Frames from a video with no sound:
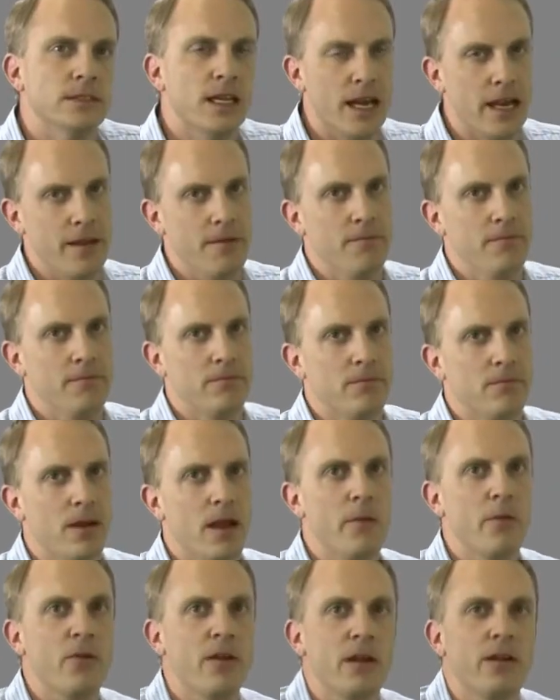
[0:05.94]
Hi,
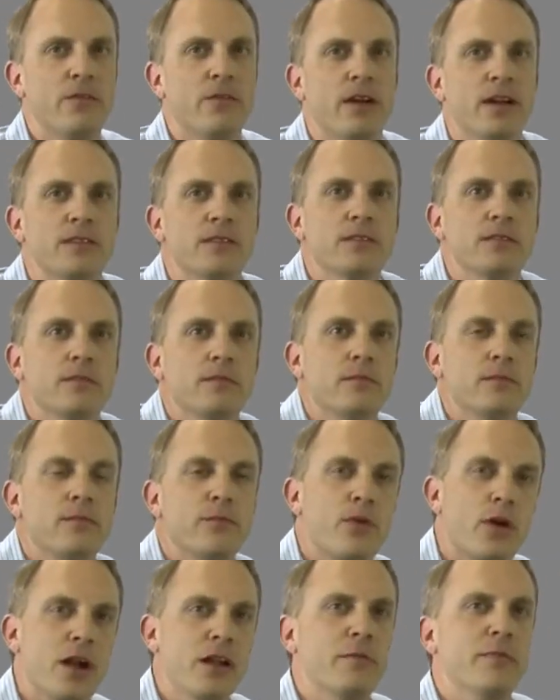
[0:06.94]
I'm Craig Franson,
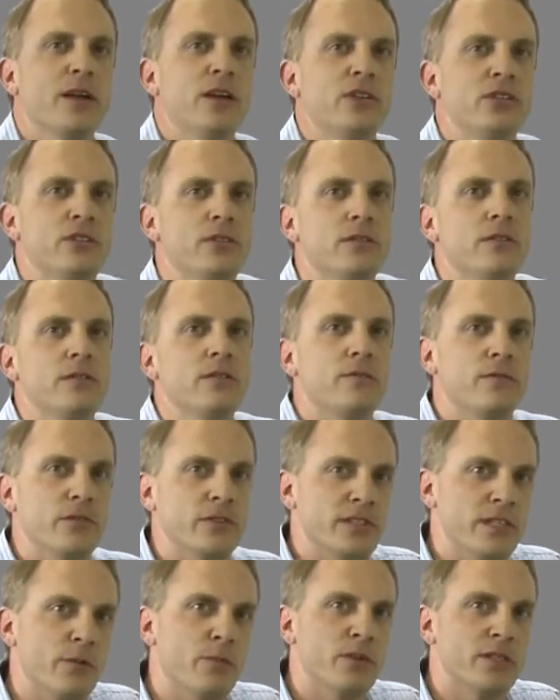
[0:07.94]
Product Manager for
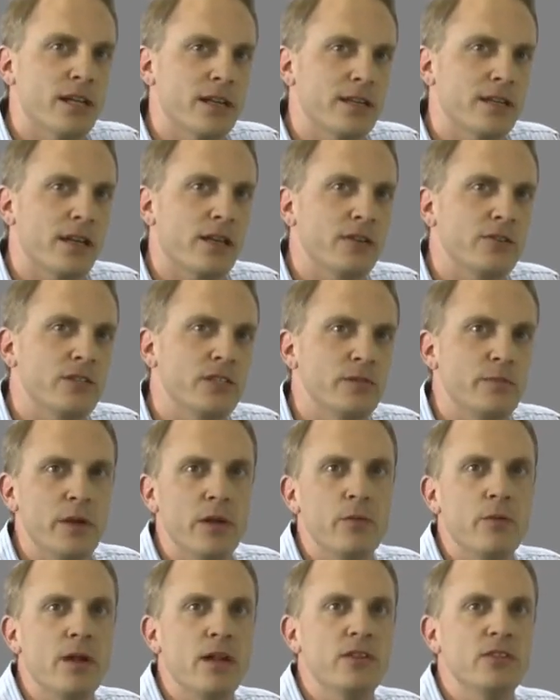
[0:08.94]
Zebra Technologies
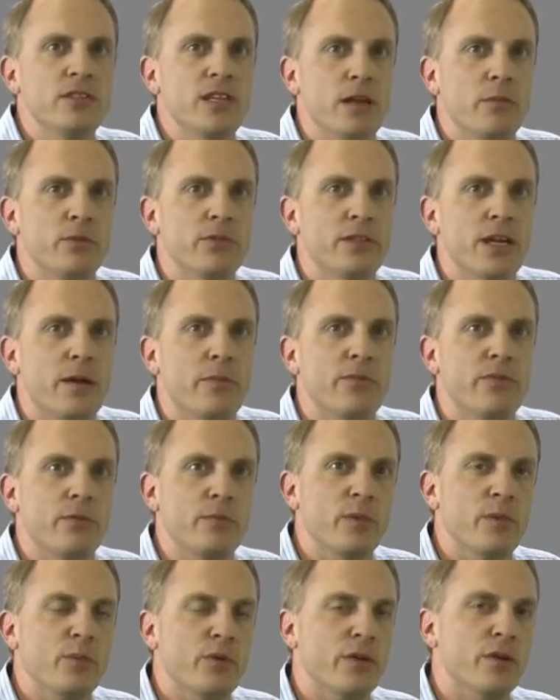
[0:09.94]
mid-range tabletop
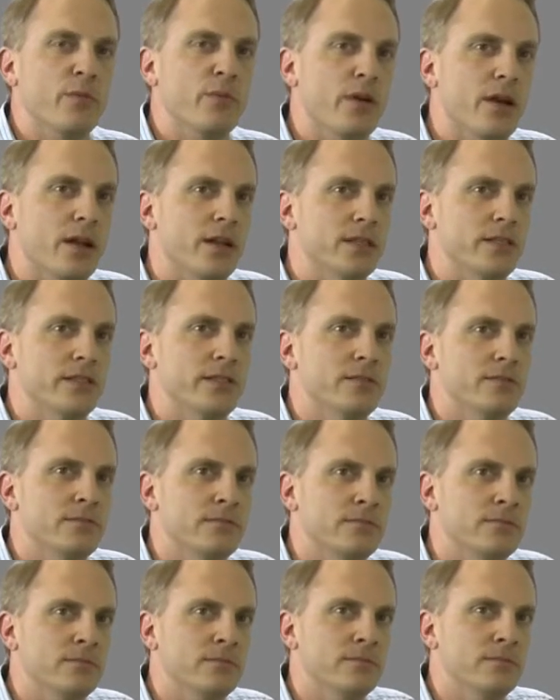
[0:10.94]
thermal printer products.
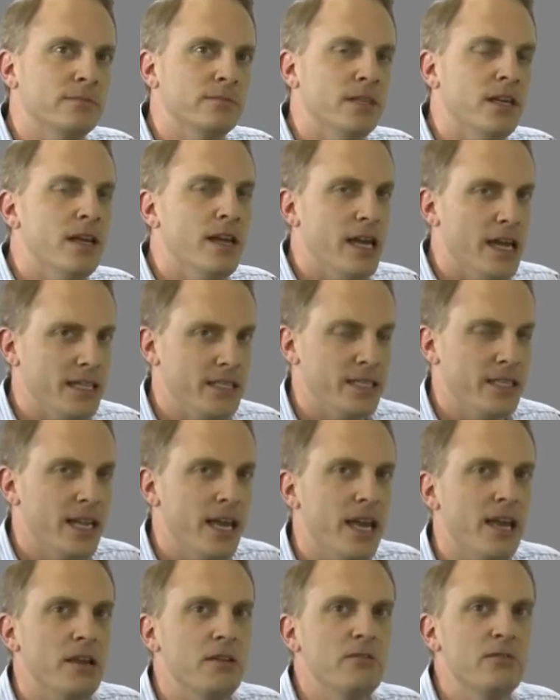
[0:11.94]
And
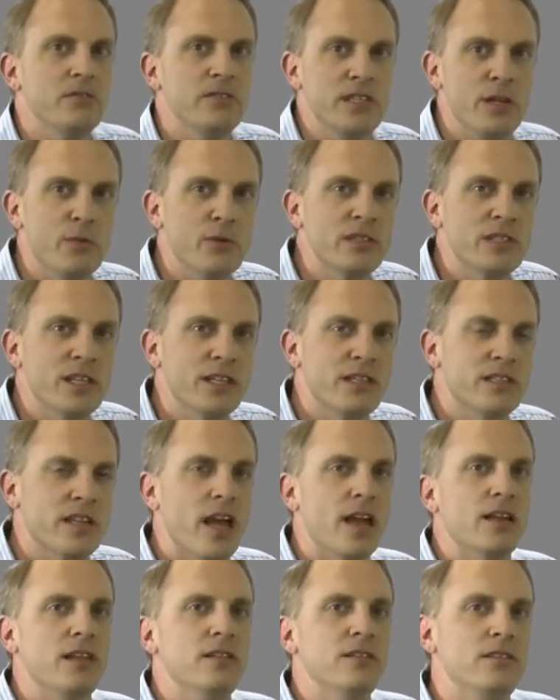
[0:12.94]
today, Zebra is
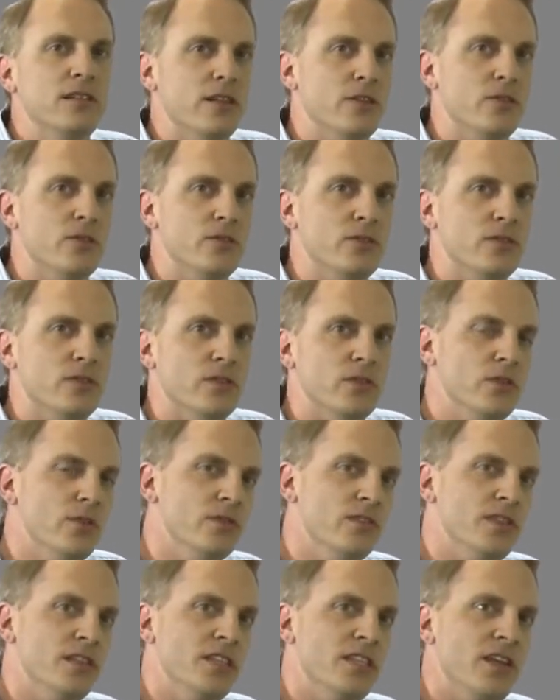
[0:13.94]
excited to introduce the new
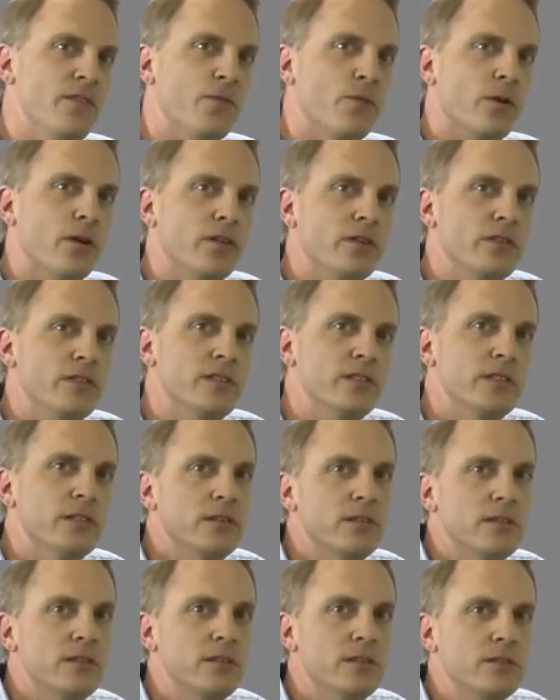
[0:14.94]
ZT400
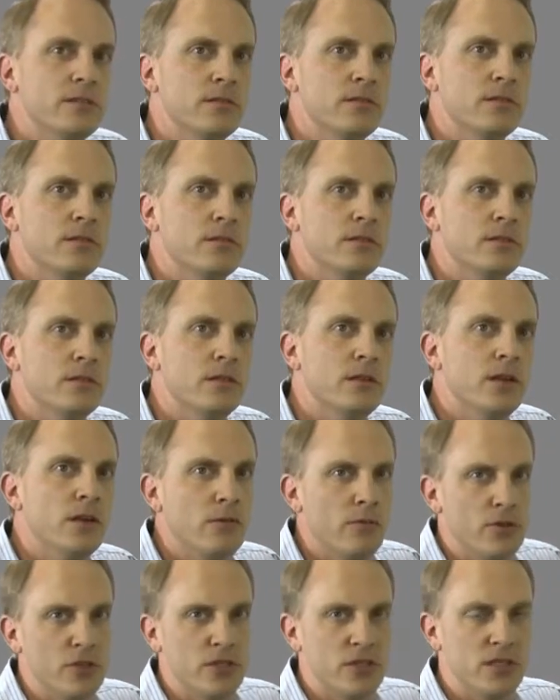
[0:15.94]
series,
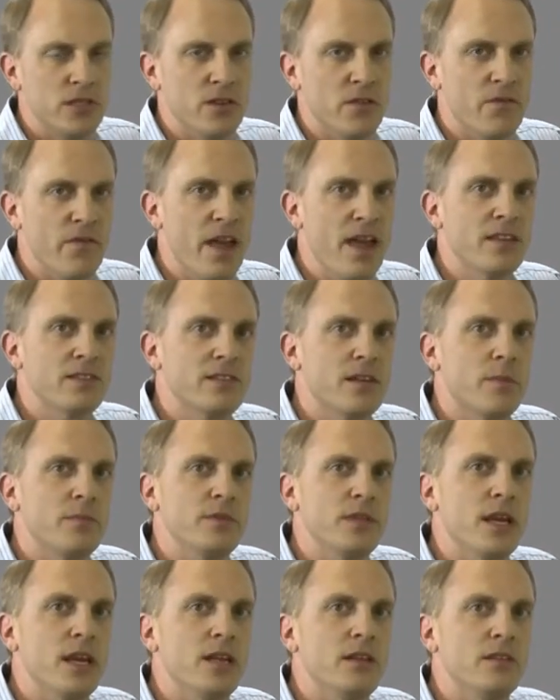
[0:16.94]
which is an advanced
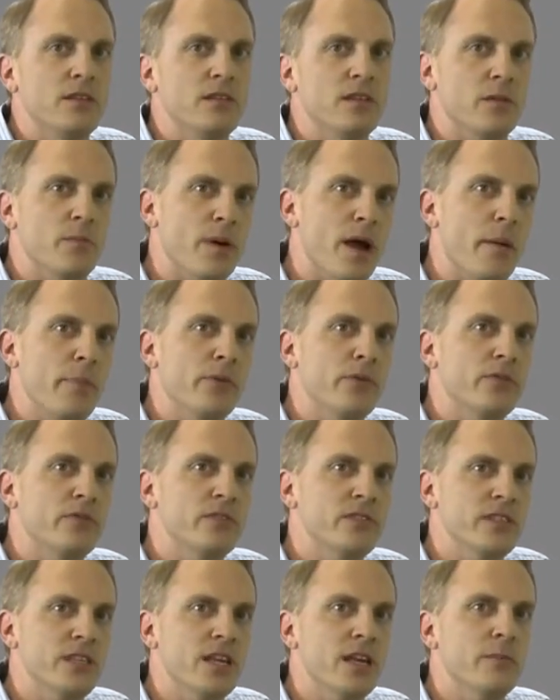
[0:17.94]
update to the popular
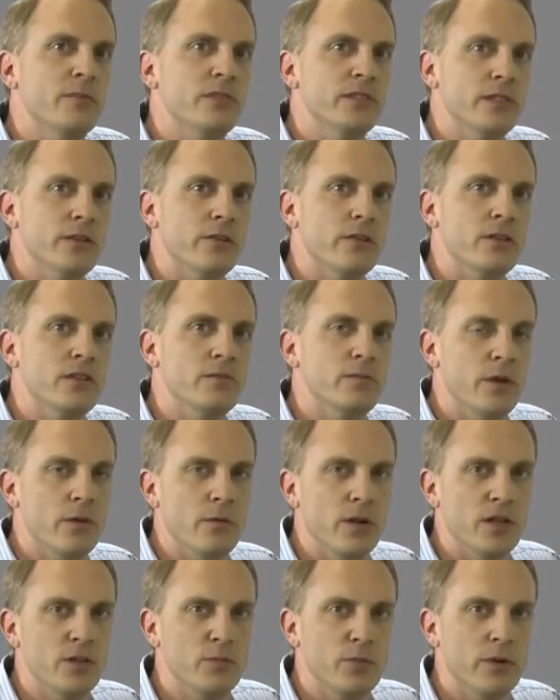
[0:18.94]
ZM series
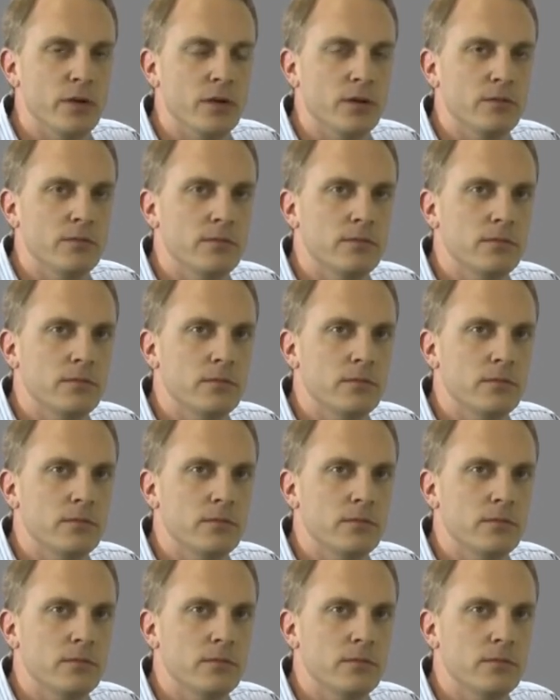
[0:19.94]
mid-range printer.